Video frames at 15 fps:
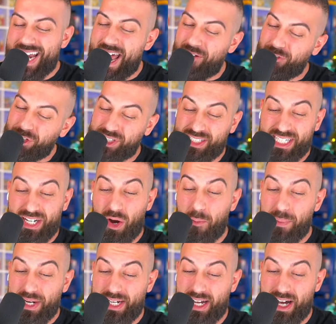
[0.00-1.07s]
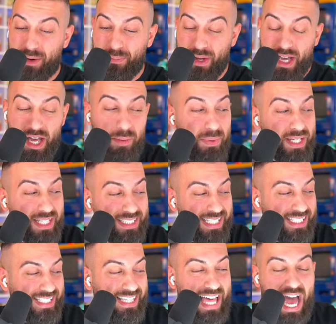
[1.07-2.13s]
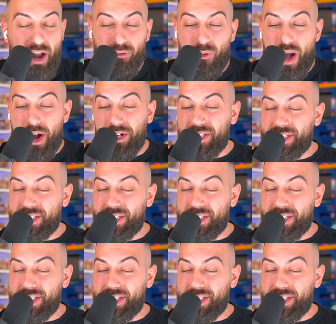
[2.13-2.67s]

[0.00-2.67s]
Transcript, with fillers: never see opened up because it's that rare.